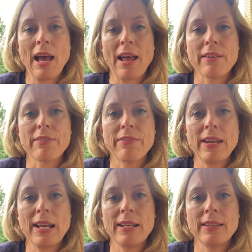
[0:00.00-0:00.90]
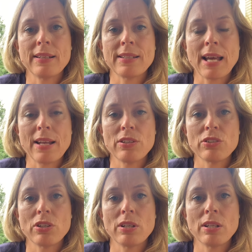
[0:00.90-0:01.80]
and feeling the
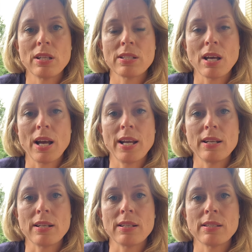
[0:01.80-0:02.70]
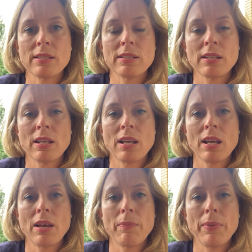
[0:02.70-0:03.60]
tension, the tightness
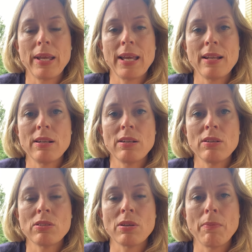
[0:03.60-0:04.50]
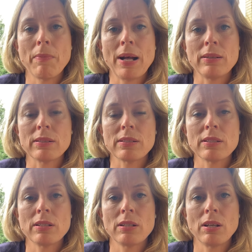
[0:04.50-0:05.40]
begin to
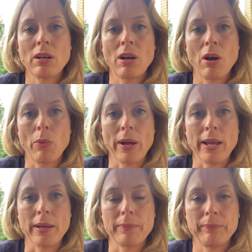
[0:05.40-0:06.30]
melt away.